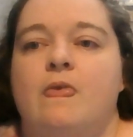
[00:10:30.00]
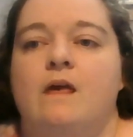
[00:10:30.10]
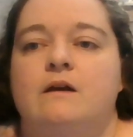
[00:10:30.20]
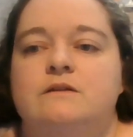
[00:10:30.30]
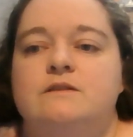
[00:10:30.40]

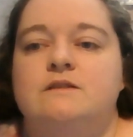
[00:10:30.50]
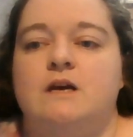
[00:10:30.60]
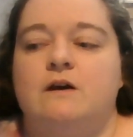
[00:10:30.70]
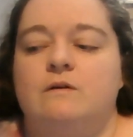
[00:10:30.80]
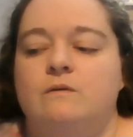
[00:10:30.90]

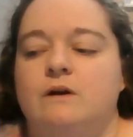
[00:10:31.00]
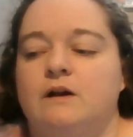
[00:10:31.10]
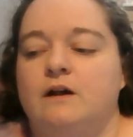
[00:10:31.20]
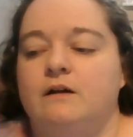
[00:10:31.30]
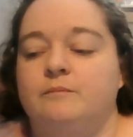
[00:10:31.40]

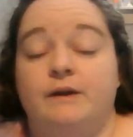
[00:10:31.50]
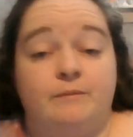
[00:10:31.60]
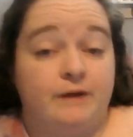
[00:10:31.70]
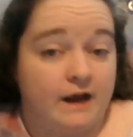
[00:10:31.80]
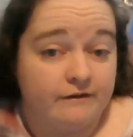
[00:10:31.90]

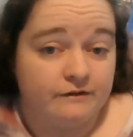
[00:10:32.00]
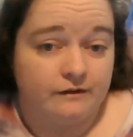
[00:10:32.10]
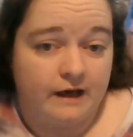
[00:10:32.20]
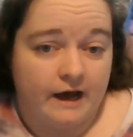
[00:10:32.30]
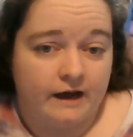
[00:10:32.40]
after
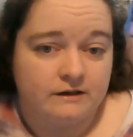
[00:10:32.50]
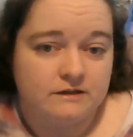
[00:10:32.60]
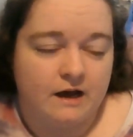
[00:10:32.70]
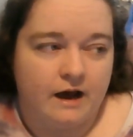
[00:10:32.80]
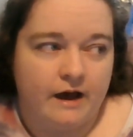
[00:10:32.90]
that,
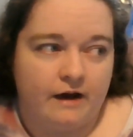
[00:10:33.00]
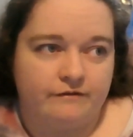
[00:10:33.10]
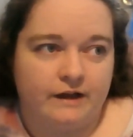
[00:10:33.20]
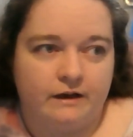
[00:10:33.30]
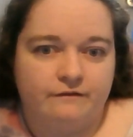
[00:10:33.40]
I have
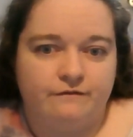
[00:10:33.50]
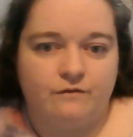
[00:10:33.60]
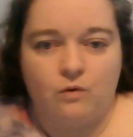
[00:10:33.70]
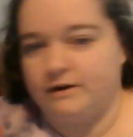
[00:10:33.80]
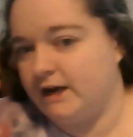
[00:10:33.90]
like
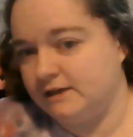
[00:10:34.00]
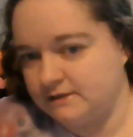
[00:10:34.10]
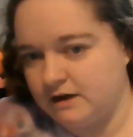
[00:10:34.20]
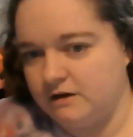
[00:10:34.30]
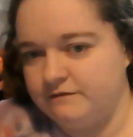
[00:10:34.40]
4 days
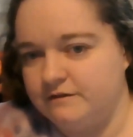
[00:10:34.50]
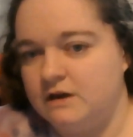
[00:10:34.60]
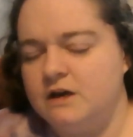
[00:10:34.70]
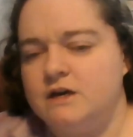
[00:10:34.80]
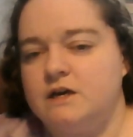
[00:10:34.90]
off.
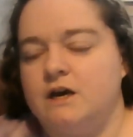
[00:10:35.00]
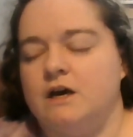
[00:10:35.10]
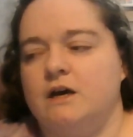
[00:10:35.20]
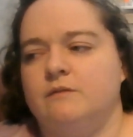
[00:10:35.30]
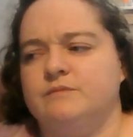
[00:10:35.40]

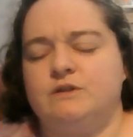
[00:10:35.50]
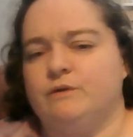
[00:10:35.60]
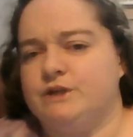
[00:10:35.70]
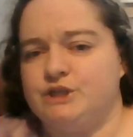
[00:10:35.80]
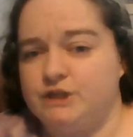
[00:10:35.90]
So
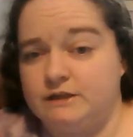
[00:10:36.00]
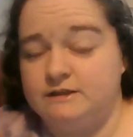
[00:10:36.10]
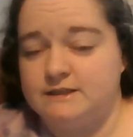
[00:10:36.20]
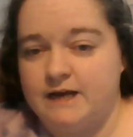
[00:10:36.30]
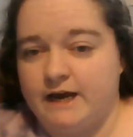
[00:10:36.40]
it
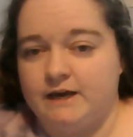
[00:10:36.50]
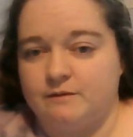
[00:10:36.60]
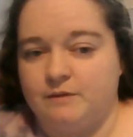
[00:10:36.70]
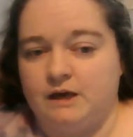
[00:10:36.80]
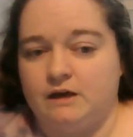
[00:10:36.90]
shouldn't take
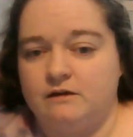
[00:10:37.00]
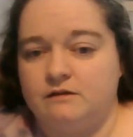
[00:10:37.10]
me